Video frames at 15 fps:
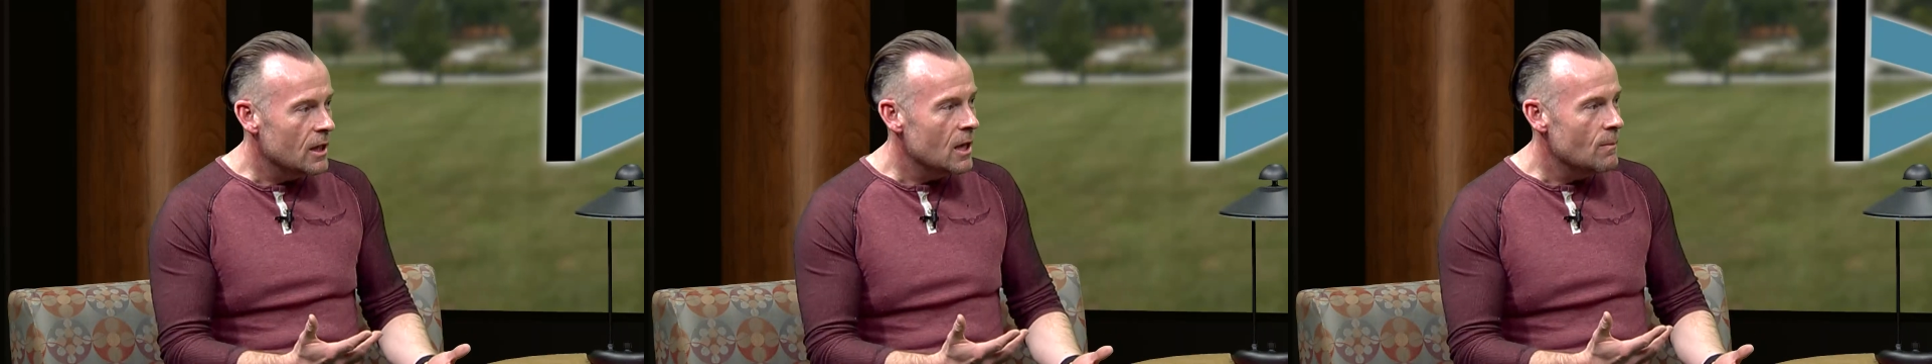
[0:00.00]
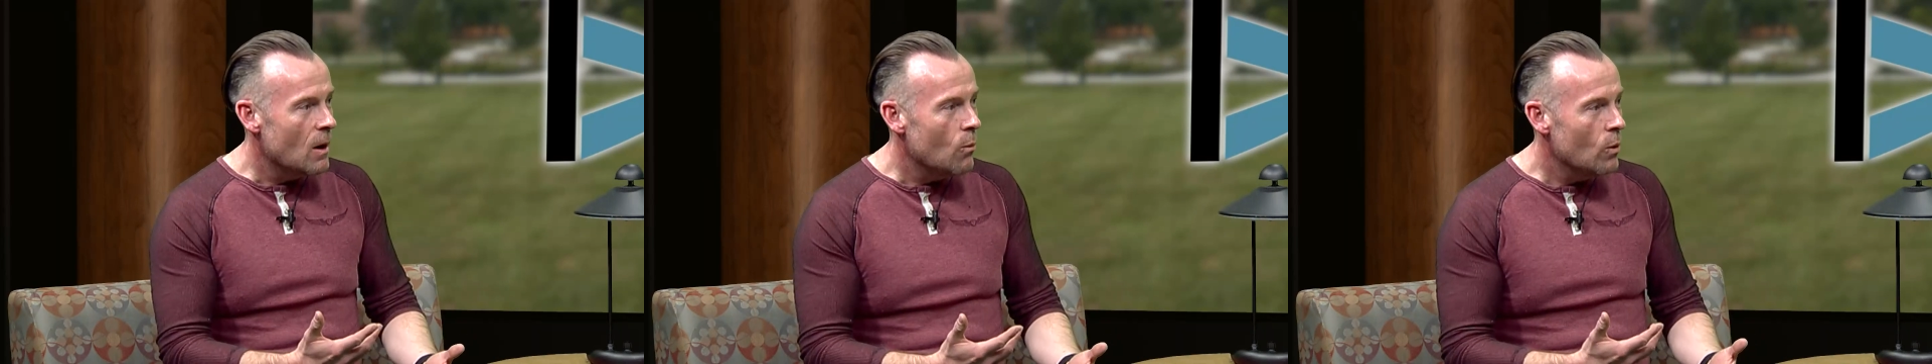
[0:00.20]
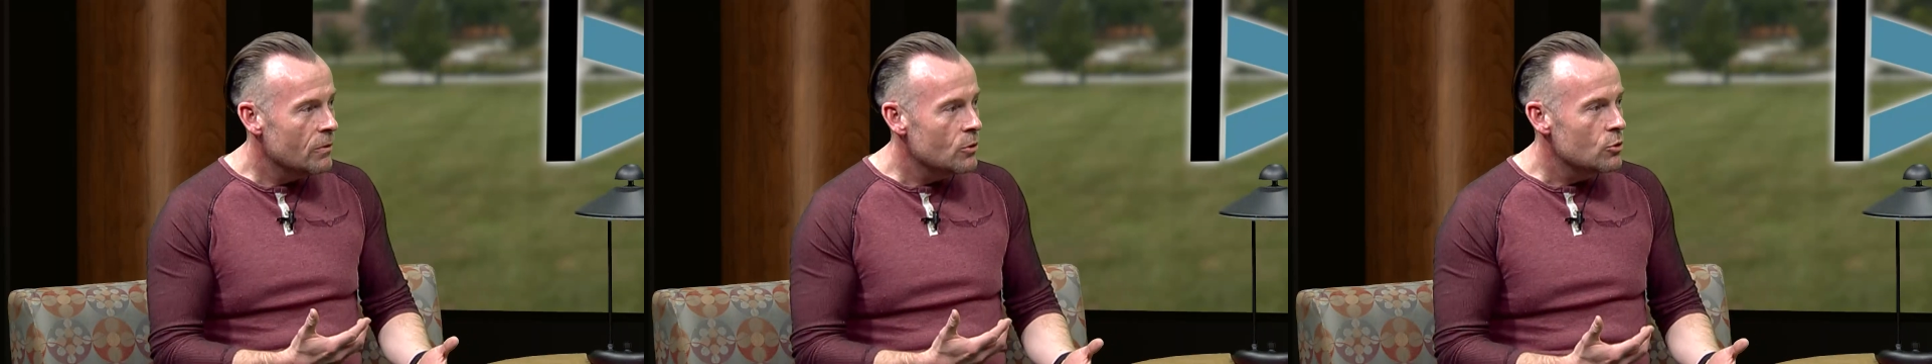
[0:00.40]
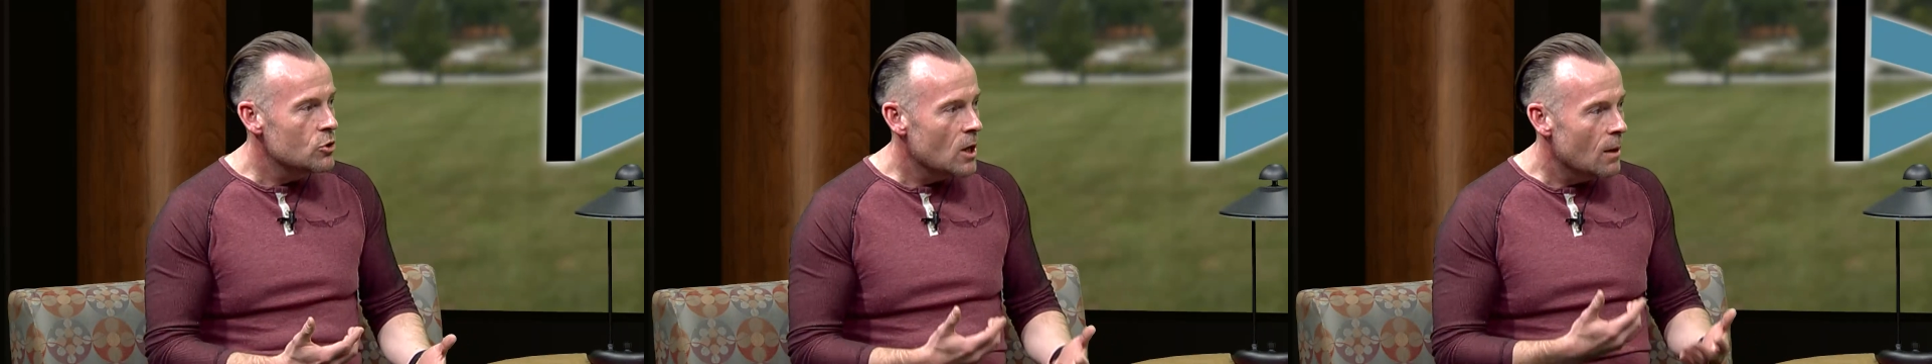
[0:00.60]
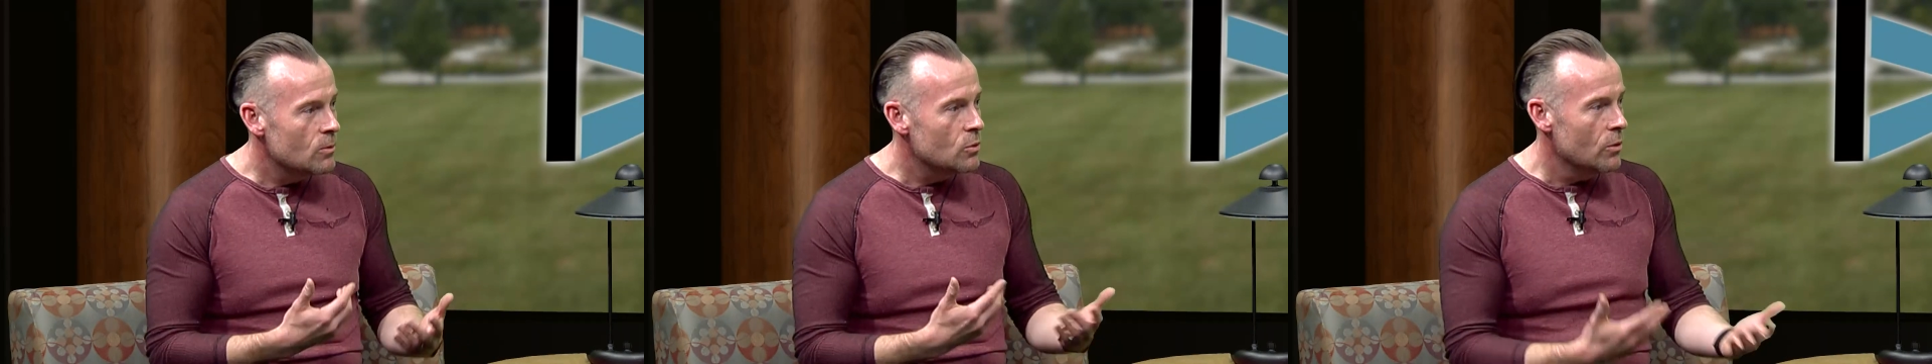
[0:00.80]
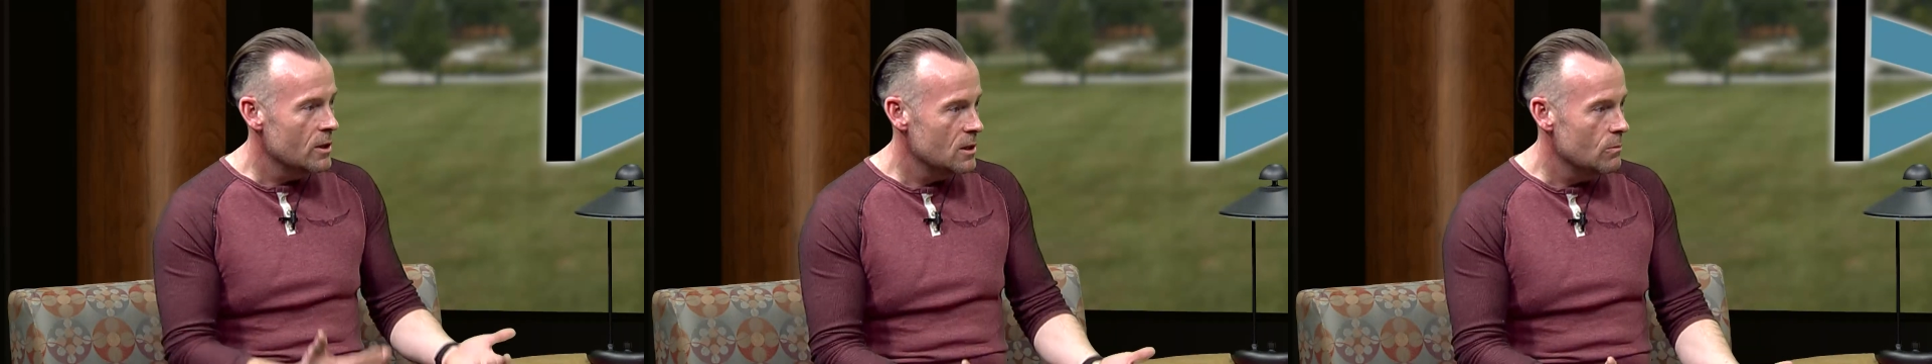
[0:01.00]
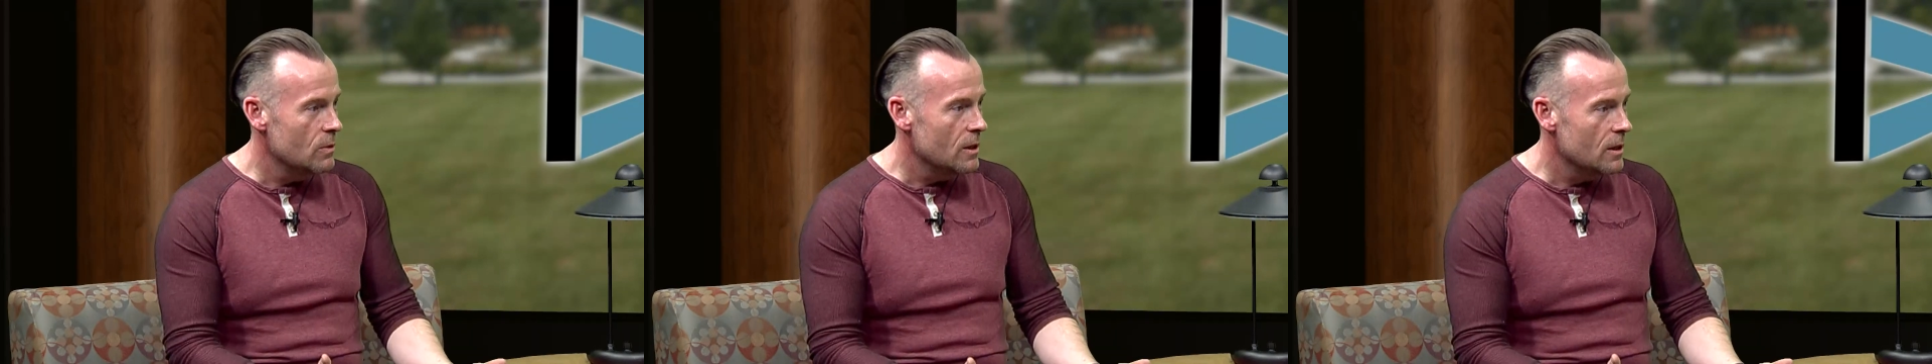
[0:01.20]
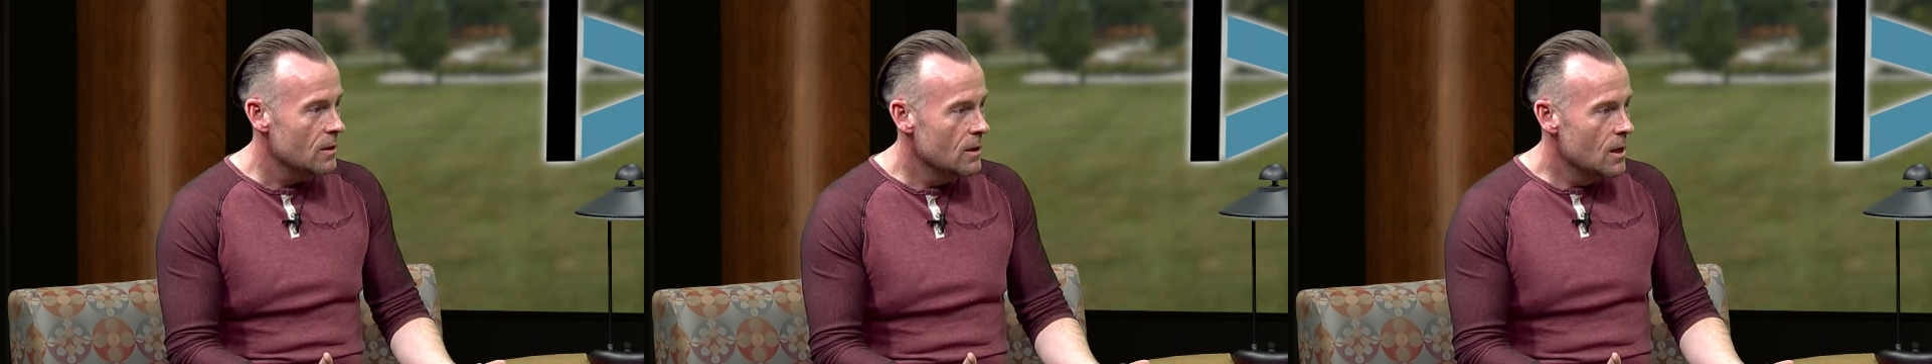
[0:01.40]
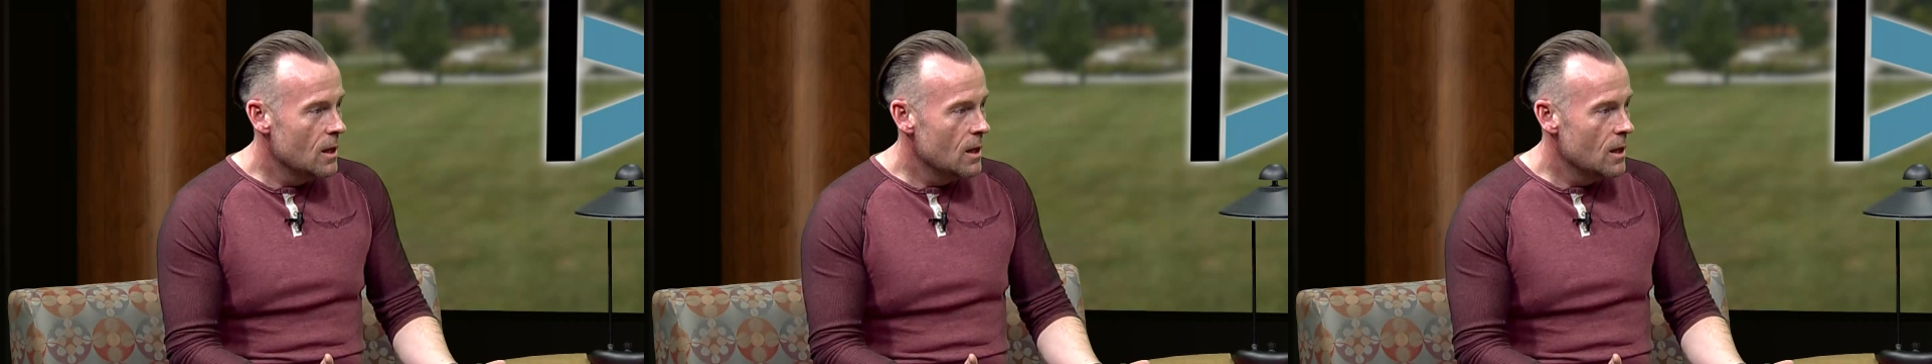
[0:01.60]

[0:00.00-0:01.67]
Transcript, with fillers: about what their job's going to be.